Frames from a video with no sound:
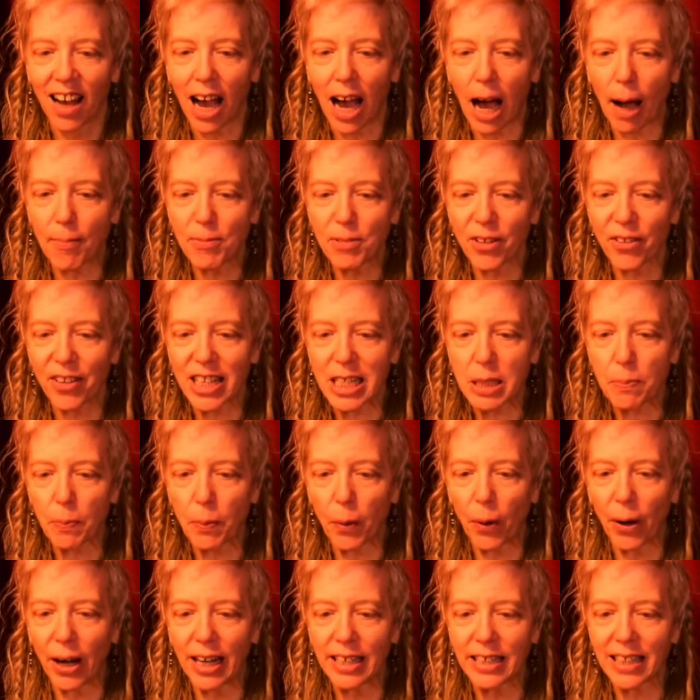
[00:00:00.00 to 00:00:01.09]
Up to this
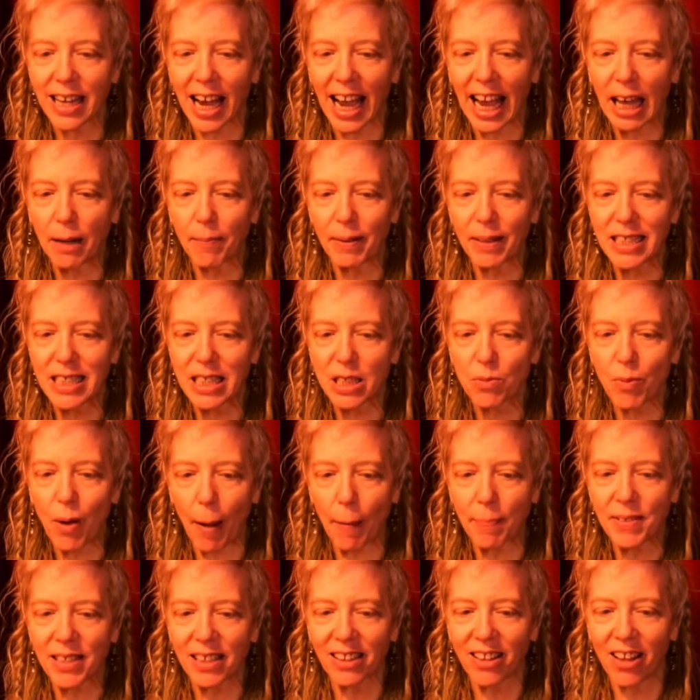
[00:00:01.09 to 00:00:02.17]
point, I had been
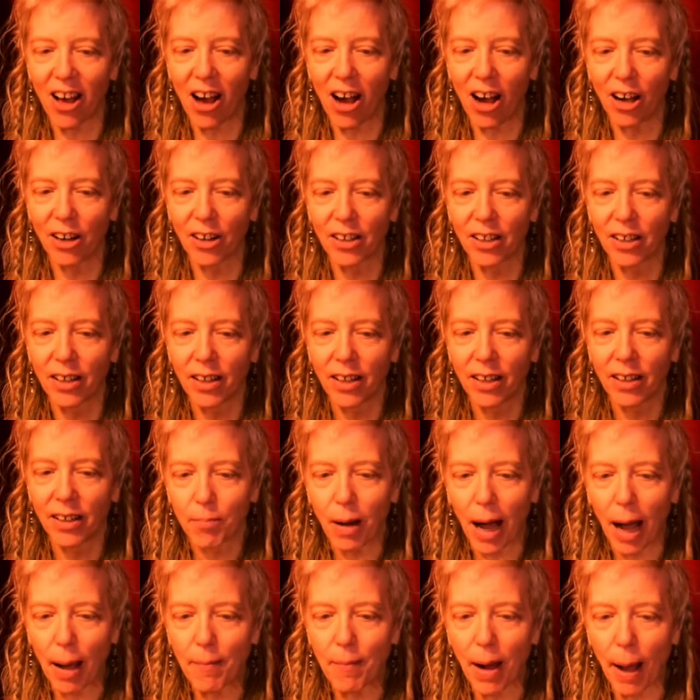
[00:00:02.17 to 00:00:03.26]
swept along
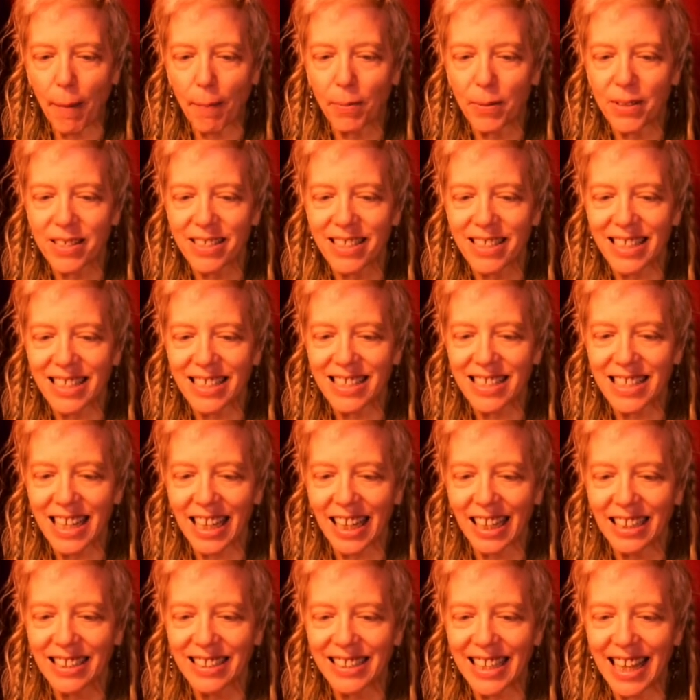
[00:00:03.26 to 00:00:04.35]
by my
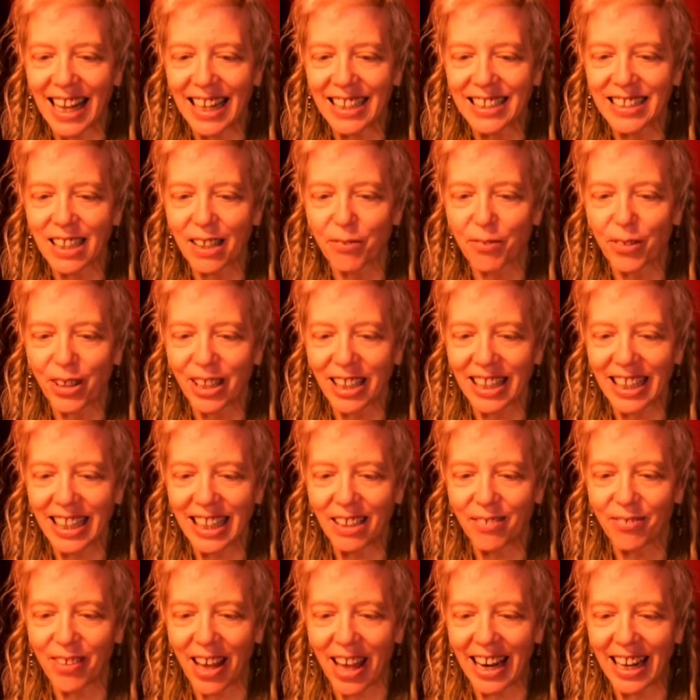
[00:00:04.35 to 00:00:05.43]
persisting sense of
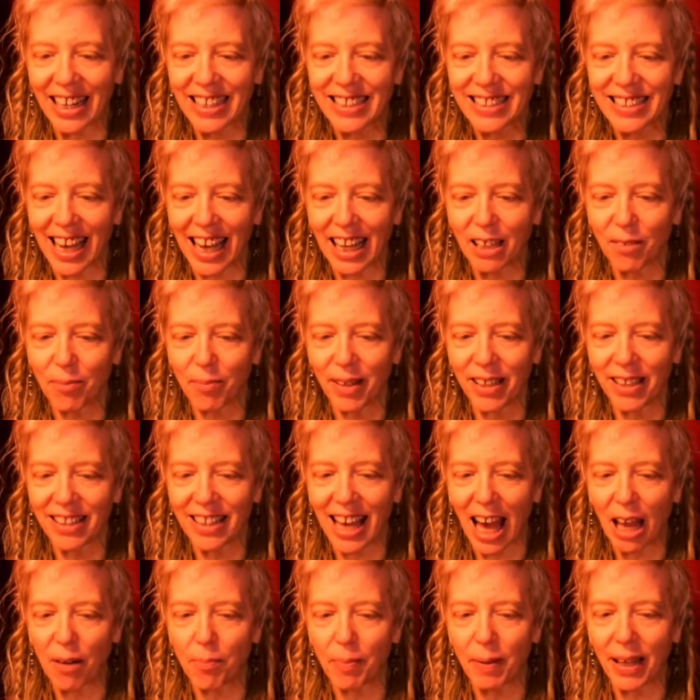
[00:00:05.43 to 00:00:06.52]
relief and excitement
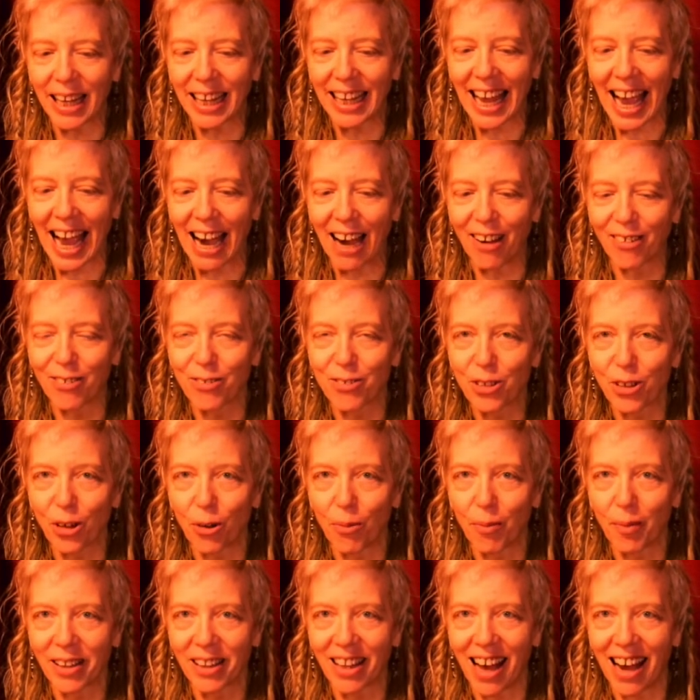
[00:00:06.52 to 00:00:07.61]
at being out of
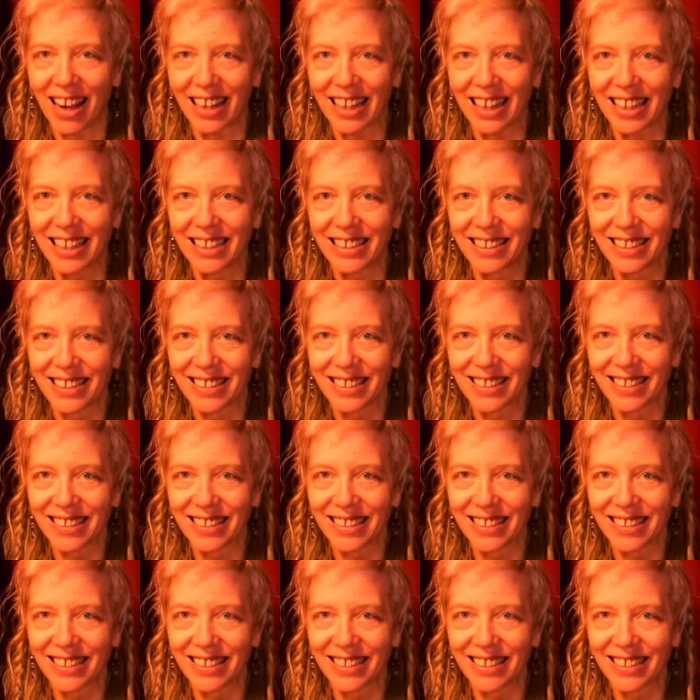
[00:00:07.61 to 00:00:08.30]
Drolma Lhakhang.